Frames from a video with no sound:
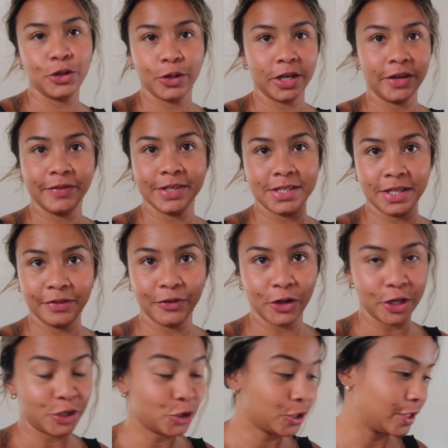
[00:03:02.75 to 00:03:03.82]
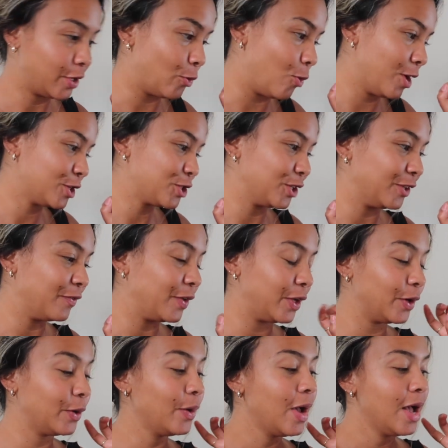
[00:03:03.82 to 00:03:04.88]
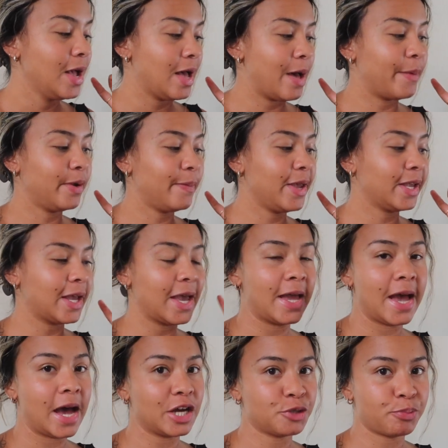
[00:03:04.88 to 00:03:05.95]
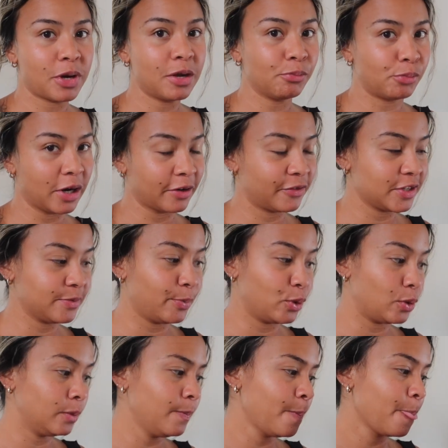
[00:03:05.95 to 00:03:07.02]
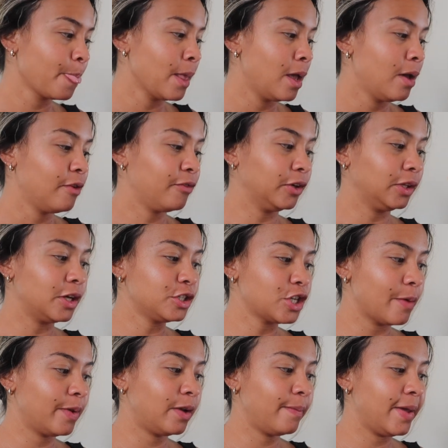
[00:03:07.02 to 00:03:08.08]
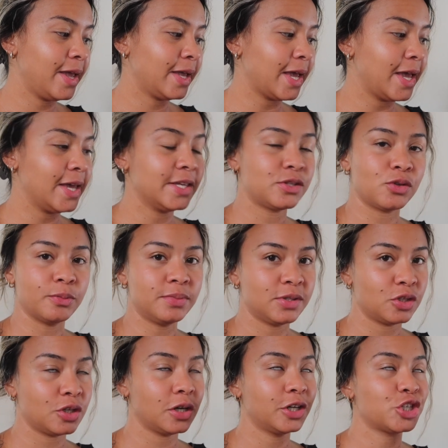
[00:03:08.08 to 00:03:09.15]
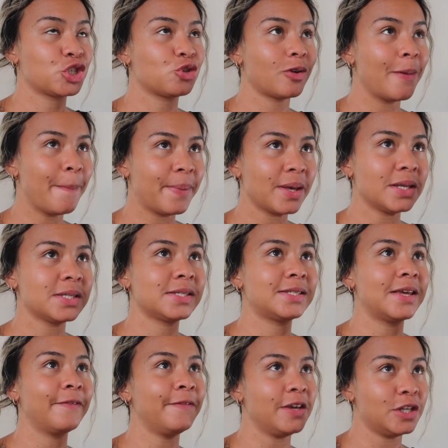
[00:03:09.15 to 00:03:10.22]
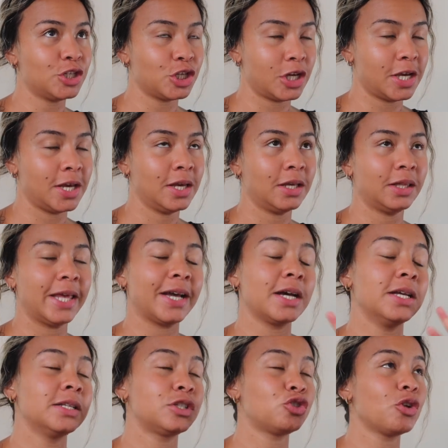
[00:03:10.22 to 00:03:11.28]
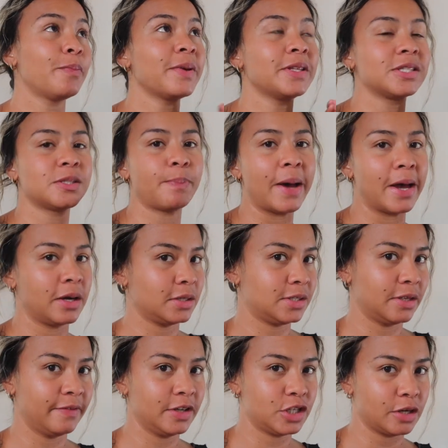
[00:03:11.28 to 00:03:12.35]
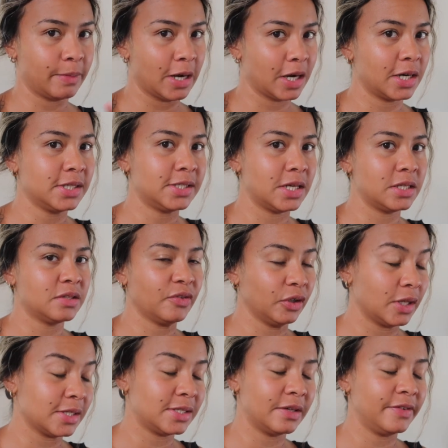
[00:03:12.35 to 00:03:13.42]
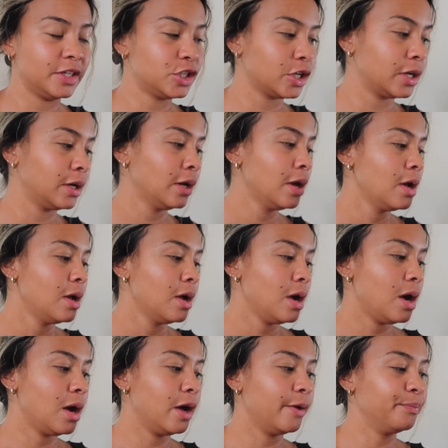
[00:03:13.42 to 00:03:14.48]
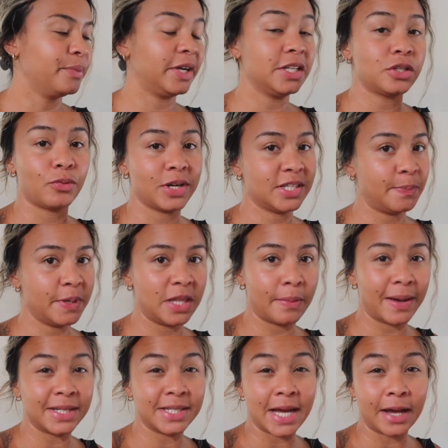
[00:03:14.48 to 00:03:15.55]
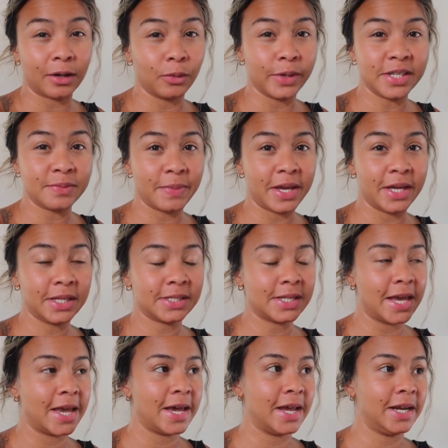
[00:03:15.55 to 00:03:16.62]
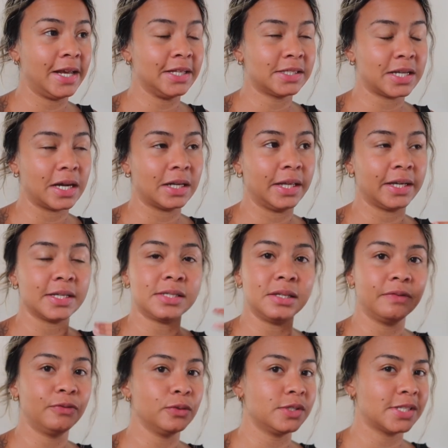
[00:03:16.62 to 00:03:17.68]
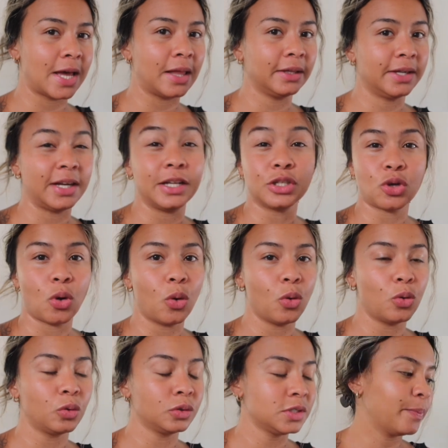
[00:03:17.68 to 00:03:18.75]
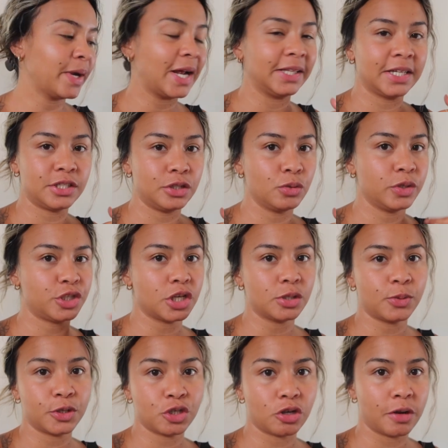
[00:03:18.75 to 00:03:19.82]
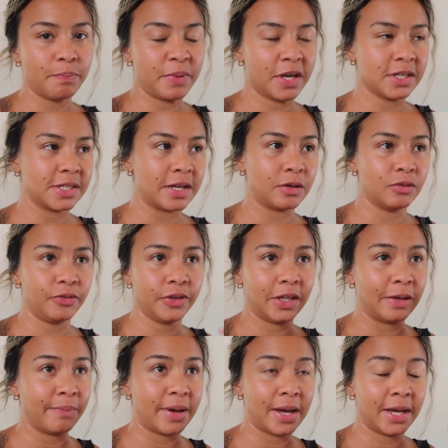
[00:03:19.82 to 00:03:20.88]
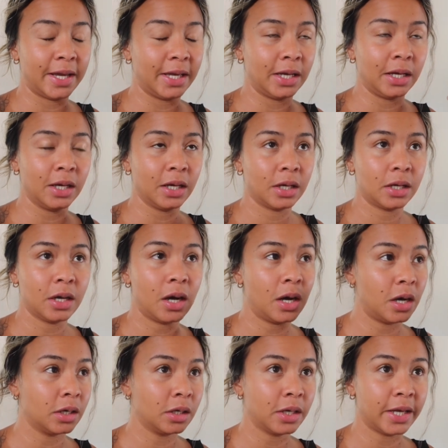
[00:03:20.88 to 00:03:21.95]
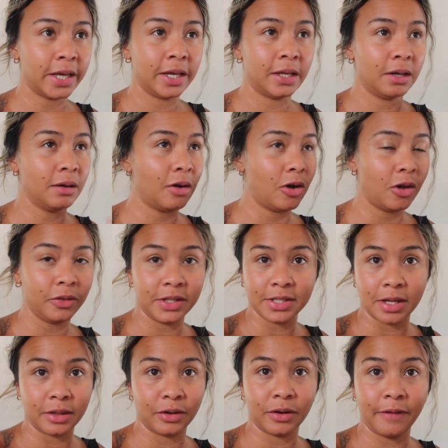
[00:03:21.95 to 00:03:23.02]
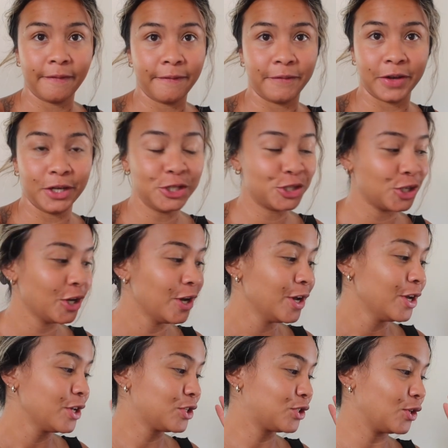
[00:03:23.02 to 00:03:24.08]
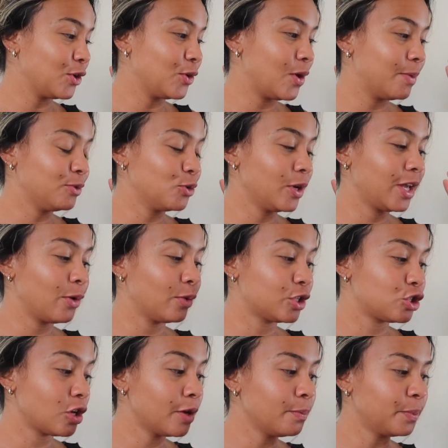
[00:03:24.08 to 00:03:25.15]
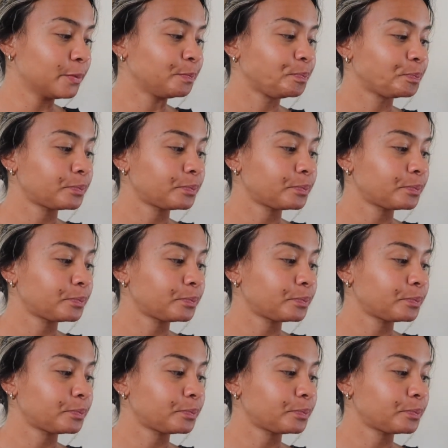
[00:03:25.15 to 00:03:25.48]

you can even see if you're interested in watching the video. I'm gonna make a hash brown breakfast bowl. For lunch, I'm gonna make a shrimp ceviche, like a shrimp inspired ceviche. I'm not gonna say it's full on ceviche, but it's a recipe that my dad always makes, and it's kind of like a seafood salad and it's cold, but I like to do it just with shrimp because I don't feel like buying conch and all these other fish. So I'm doing it with shrimp